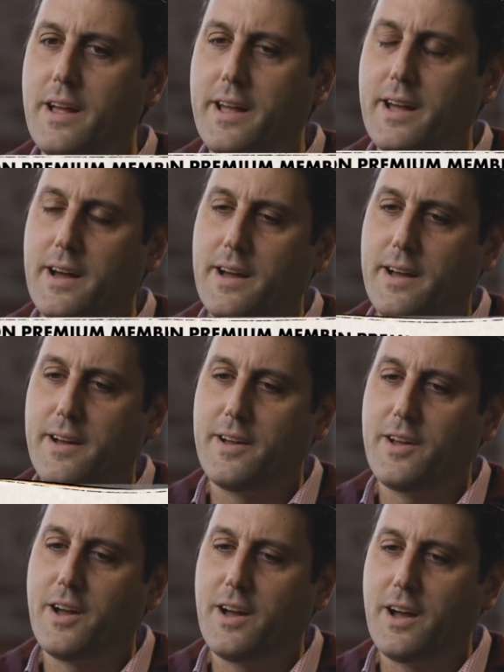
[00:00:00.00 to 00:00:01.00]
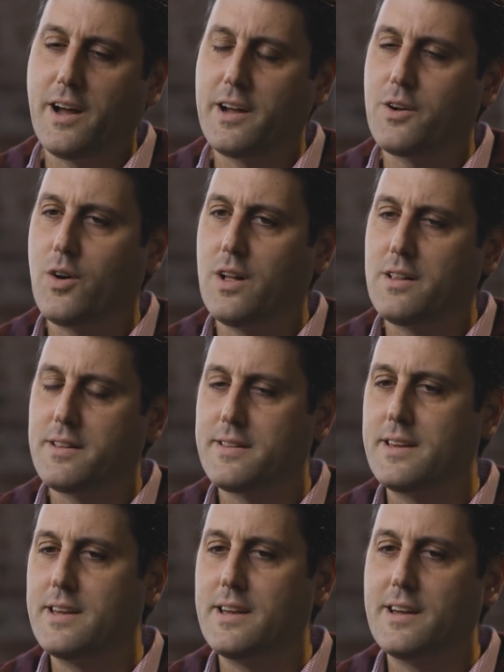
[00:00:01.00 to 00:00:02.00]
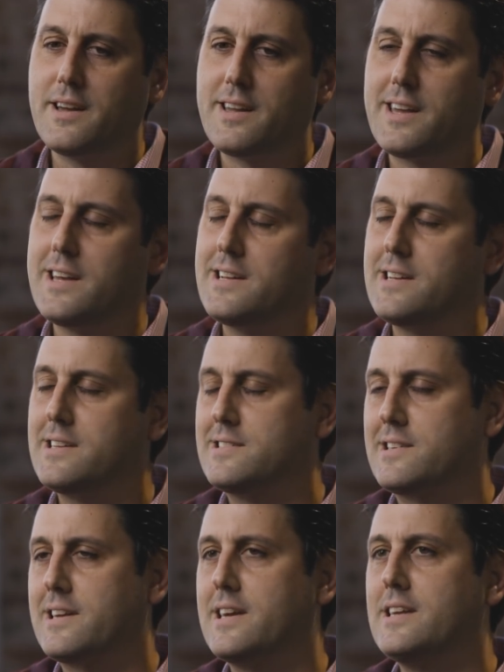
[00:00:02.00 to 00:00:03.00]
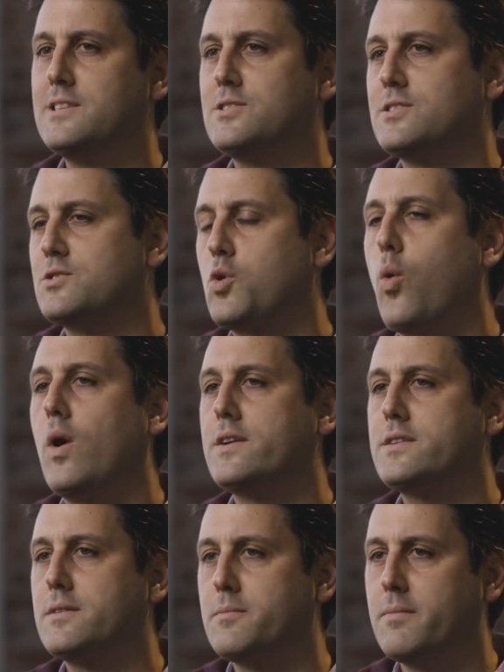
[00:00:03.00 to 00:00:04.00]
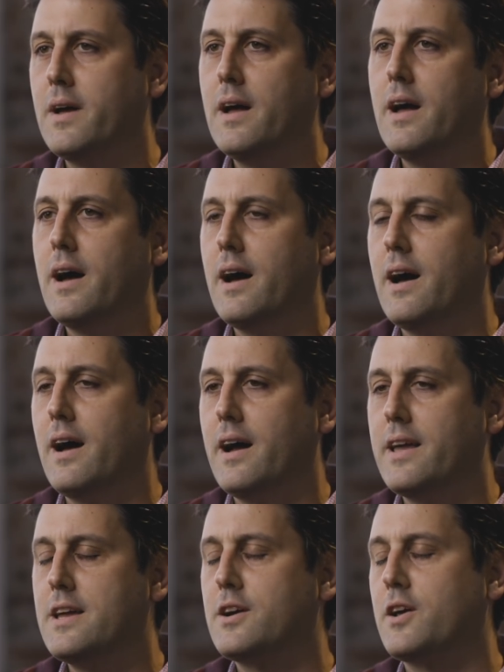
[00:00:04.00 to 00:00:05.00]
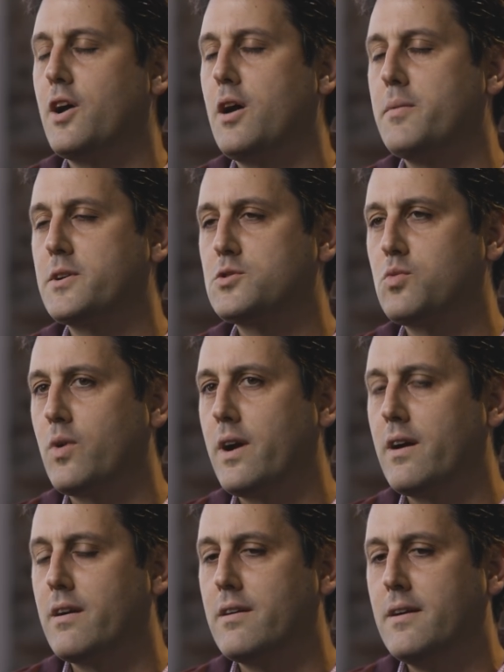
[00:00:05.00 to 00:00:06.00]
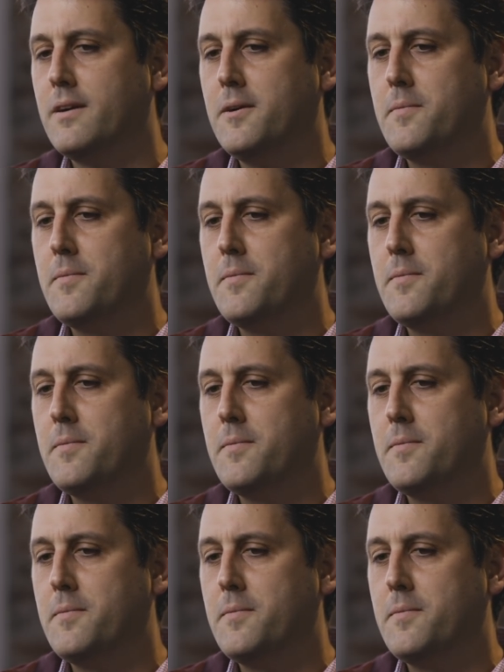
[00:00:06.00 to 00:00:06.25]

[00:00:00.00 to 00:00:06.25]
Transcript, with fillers: like a I call it the Keynes's quantum economics, where